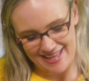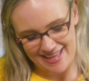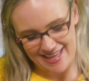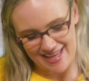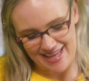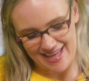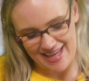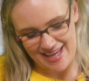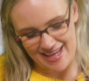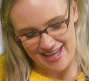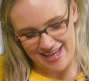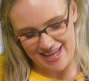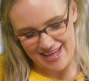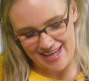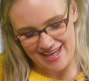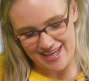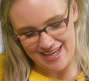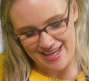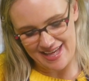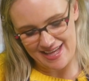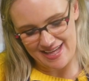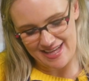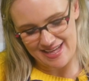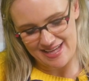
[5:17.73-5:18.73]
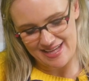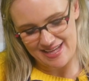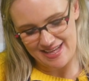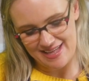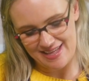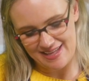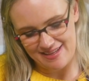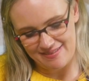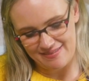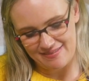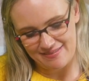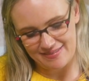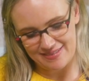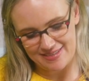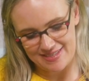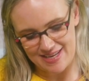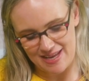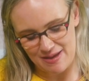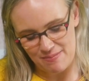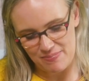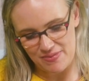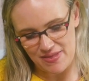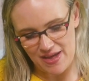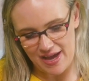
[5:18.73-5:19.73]
Okay,
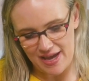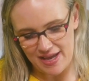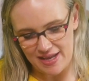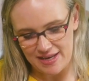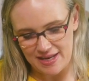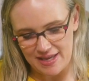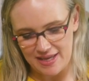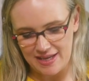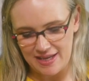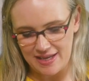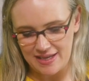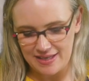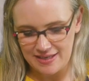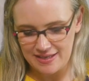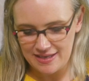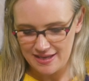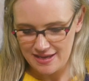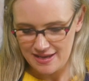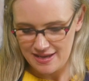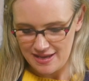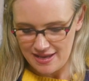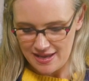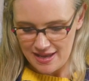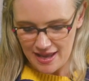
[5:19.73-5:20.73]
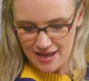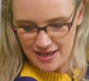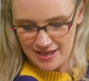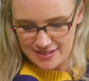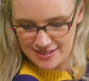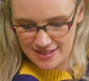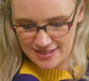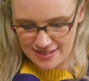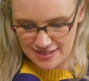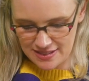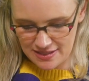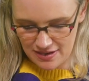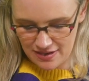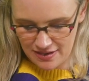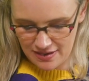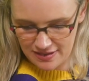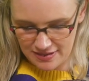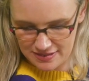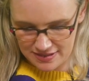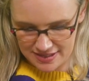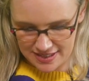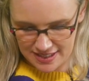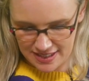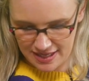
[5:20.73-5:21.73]
tape that, and it doesn't
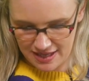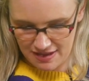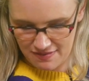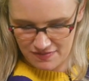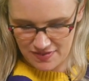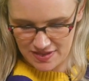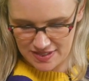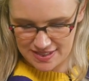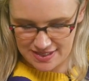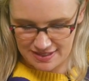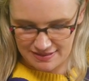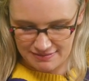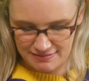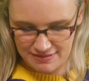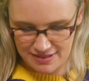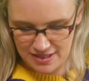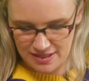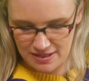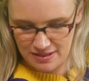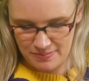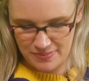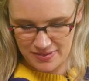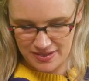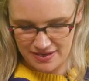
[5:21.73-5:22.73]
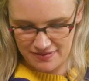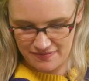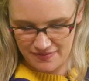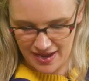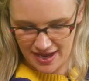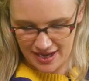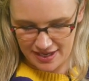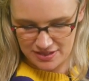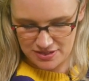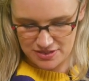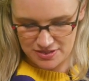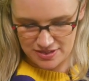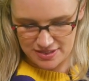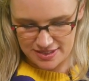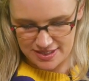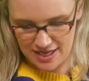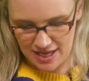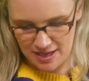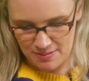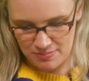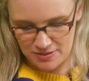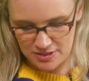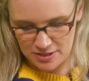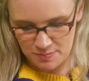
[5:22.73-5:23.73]
hurt to give this a little bit of extra
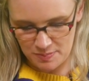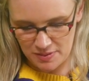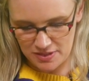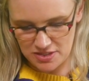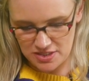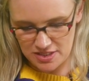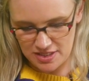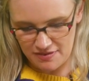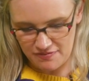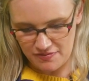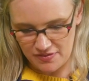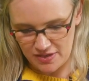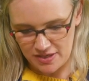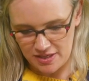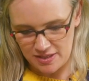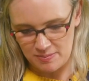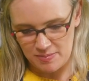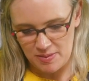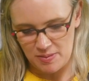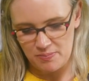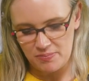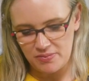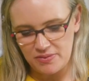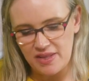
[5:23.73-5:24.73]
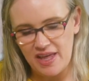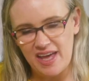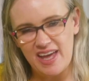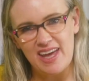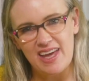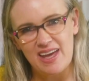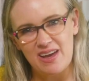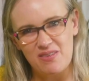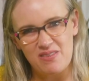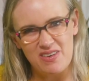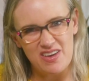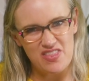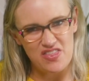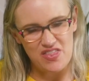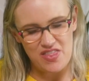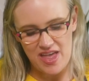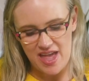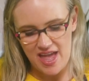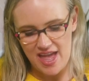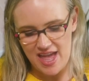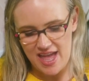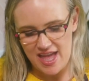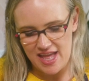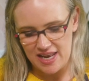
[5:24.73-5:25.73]
tape, especially if you're gonna be playing with
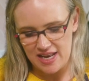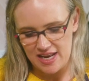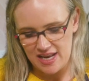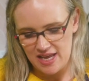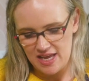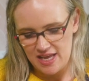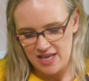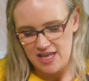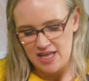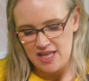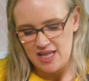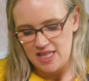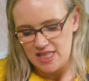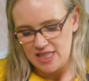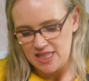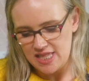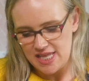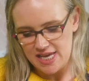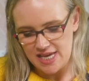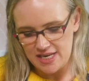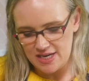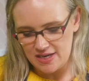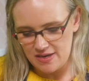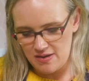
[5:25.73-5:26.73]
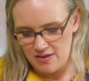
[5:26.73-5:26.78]
it later